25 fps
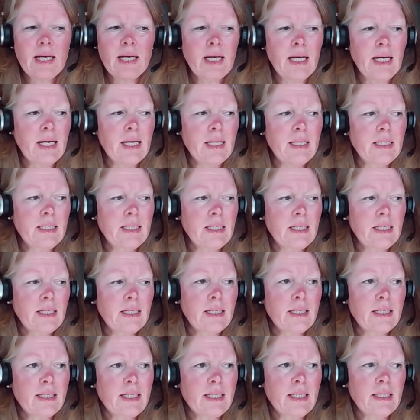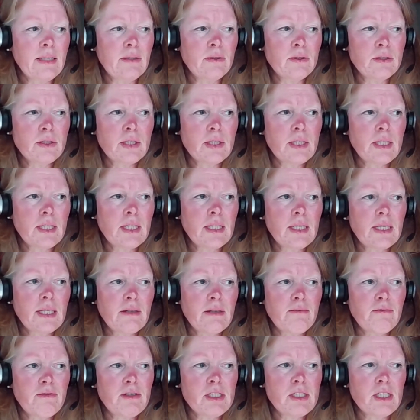And I also think
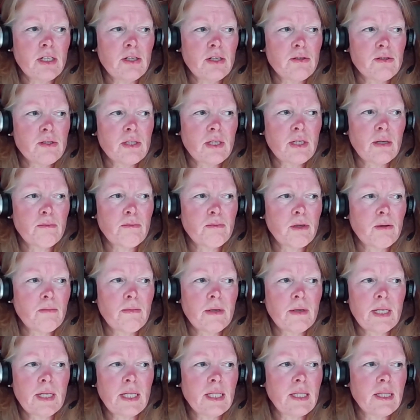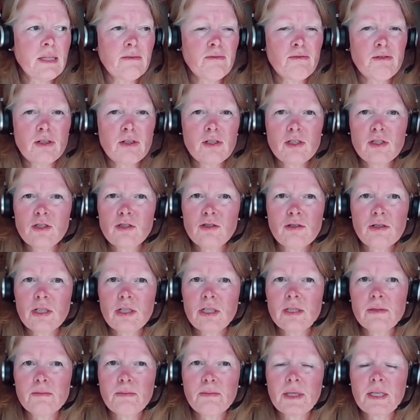that physios are probably the first
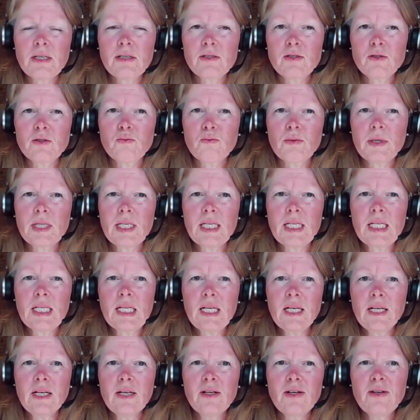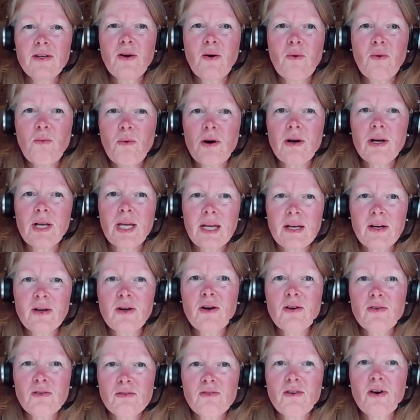choice, because we know what can
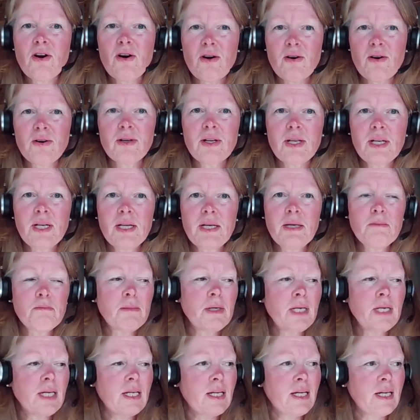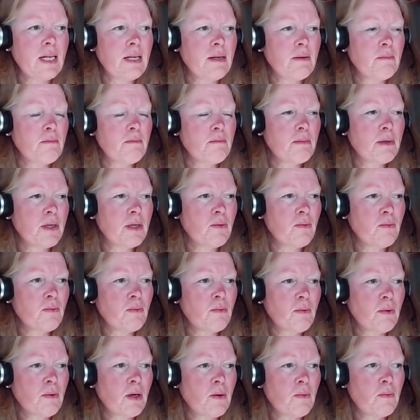go wrong, but
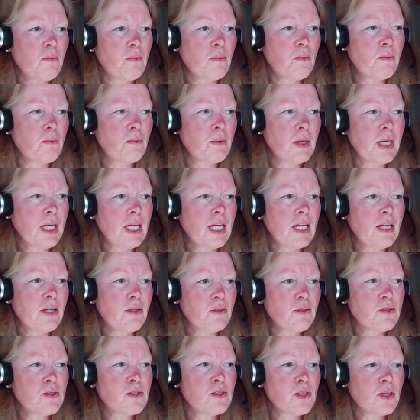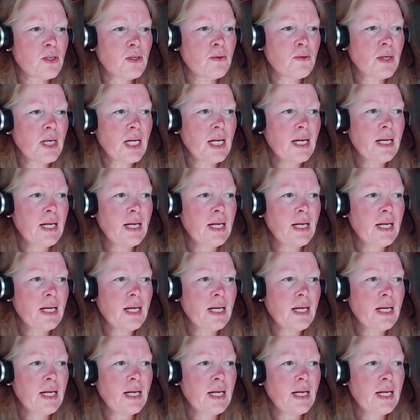we can also